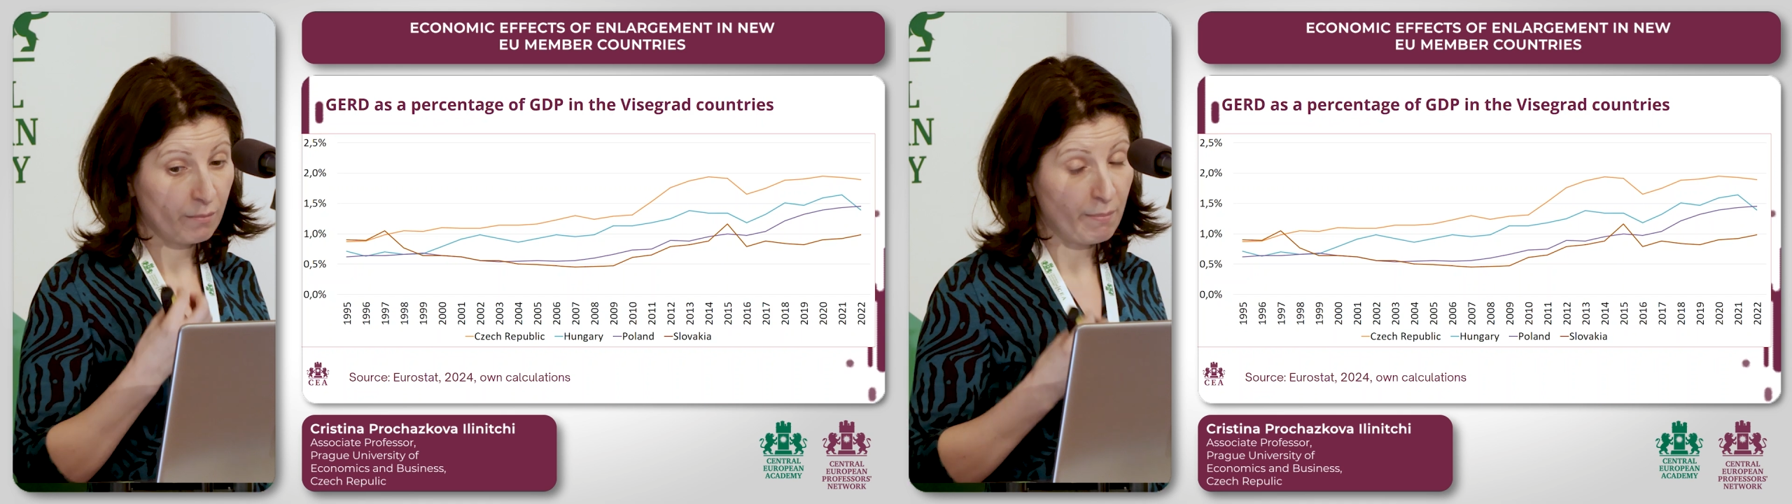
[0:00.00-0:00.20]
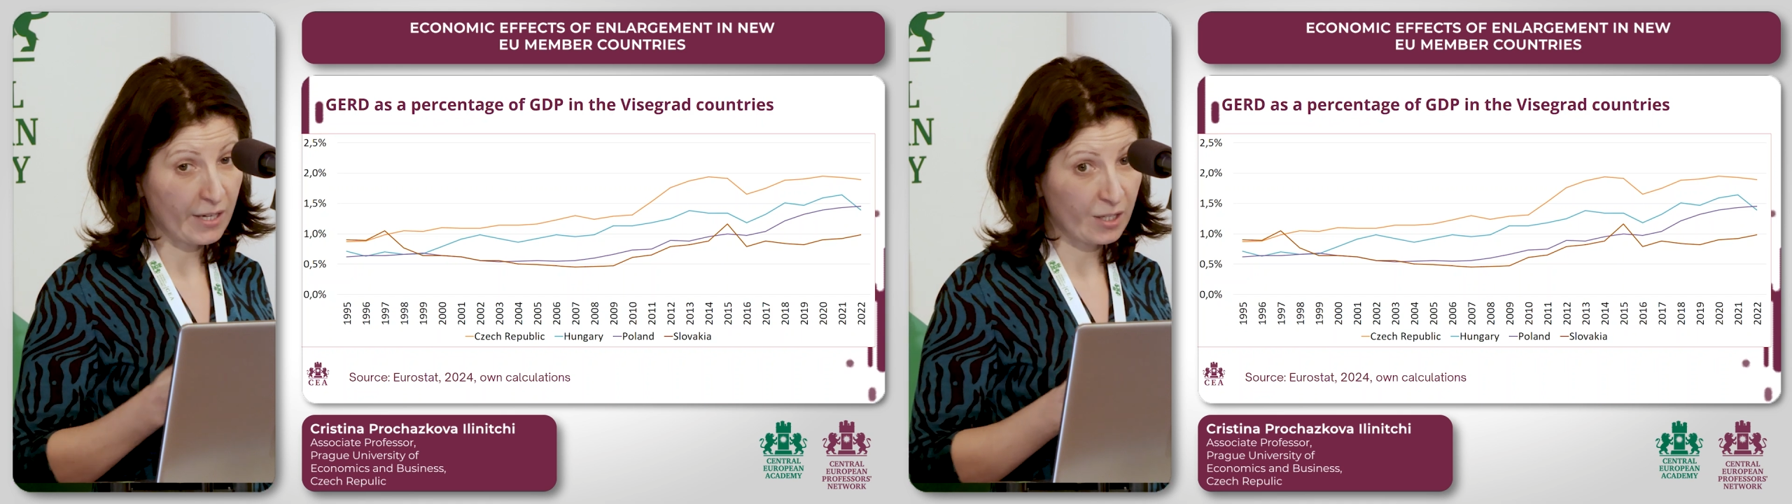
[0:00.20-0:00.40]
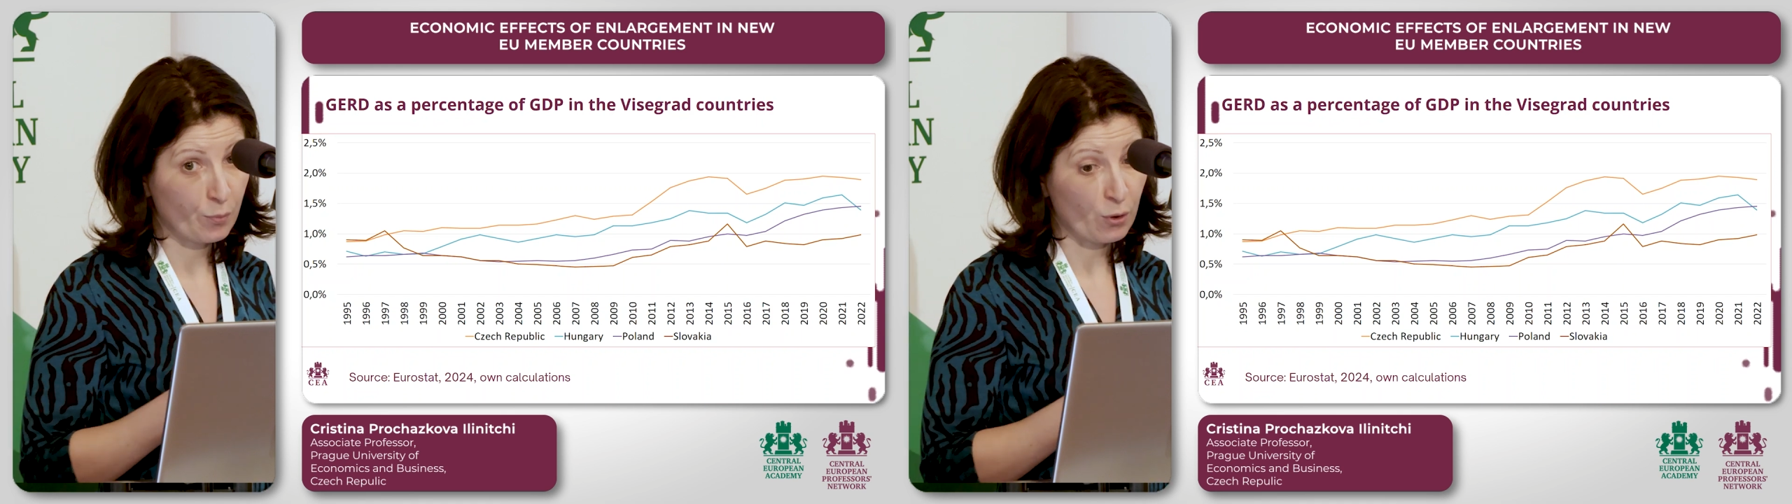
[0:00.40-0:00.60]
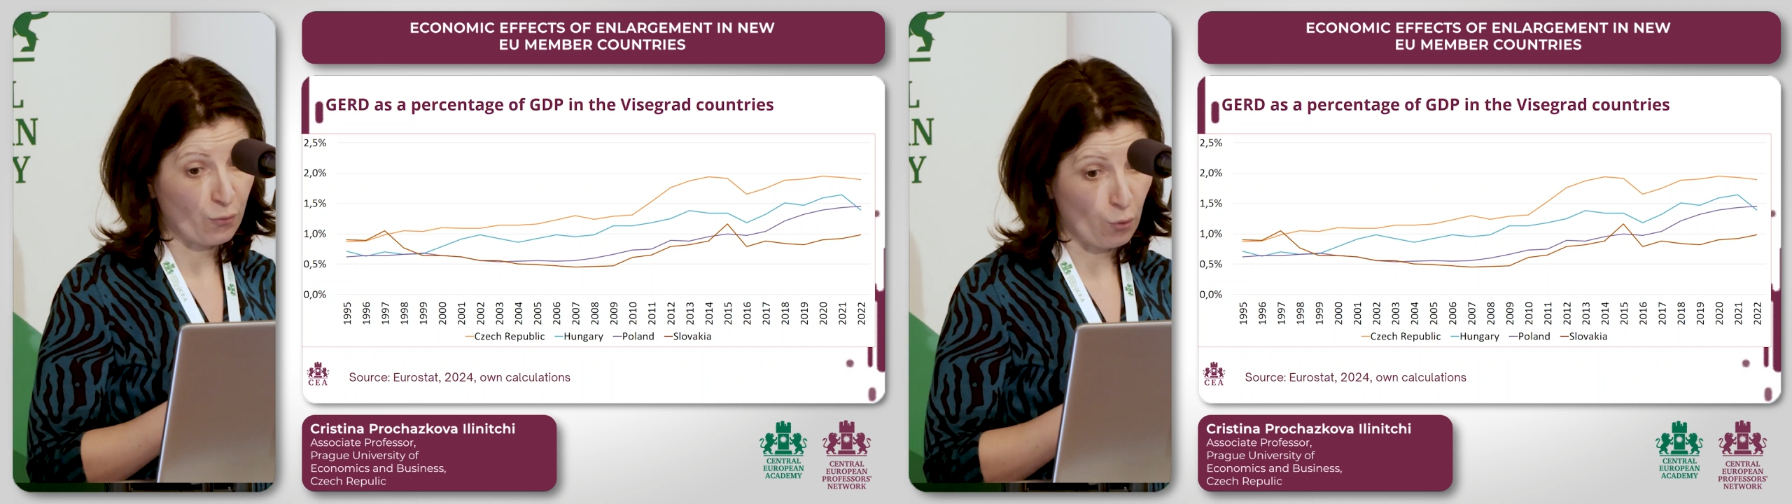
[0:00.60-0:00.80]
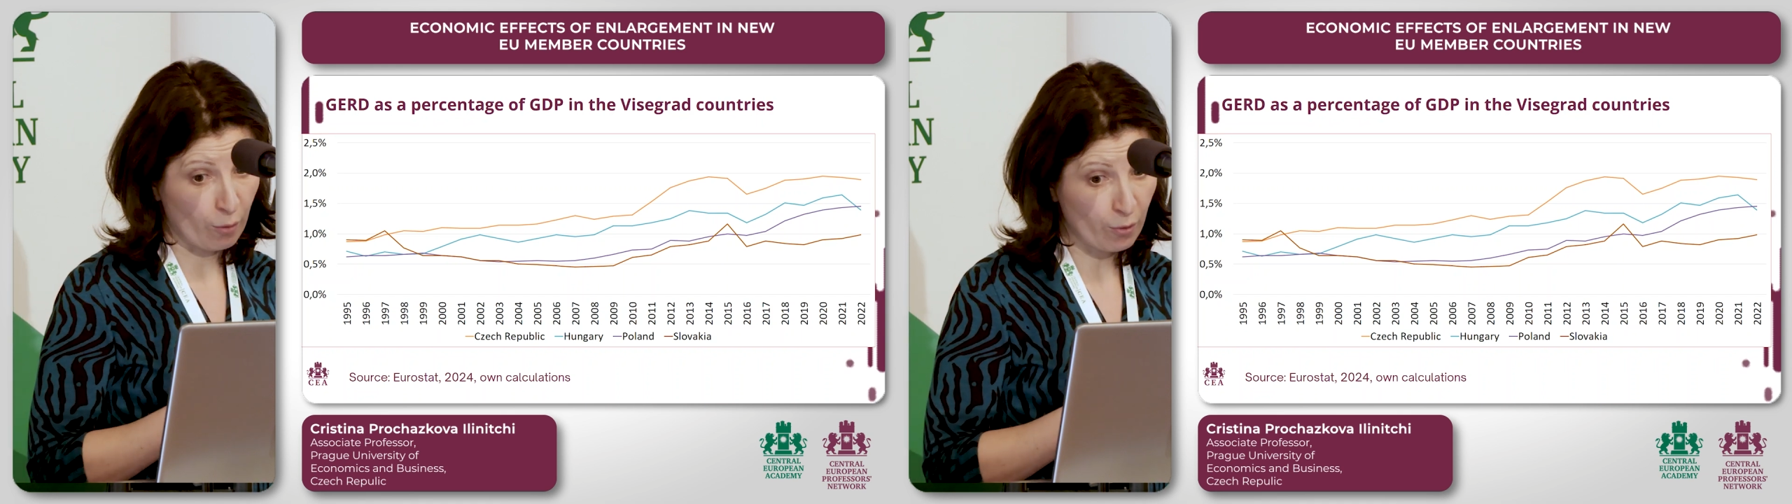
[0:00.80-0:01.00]
the best
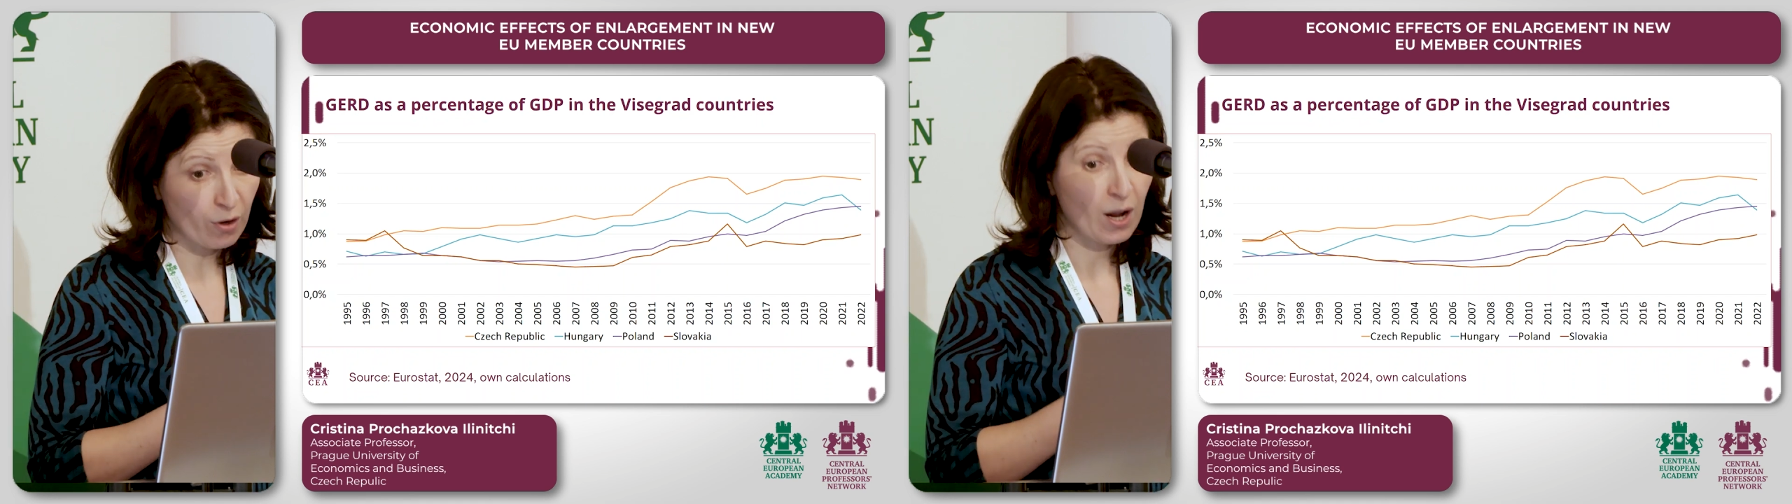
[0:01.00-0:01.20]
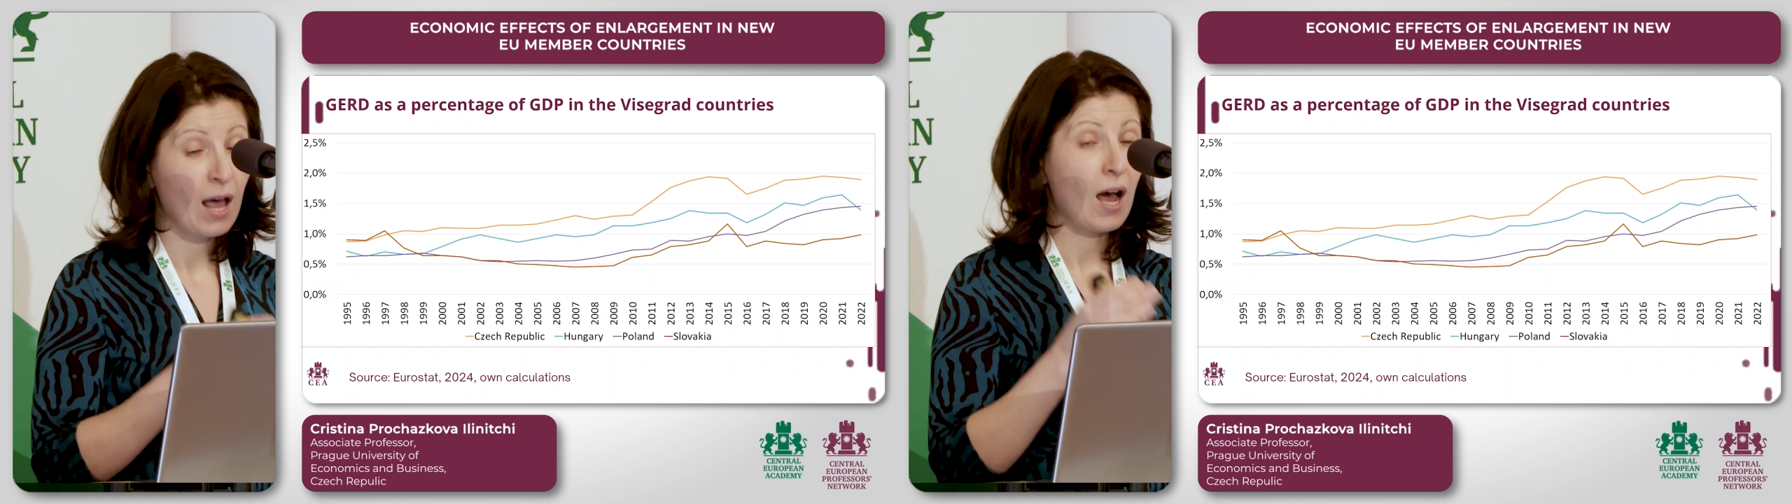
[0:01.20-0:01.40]
performer.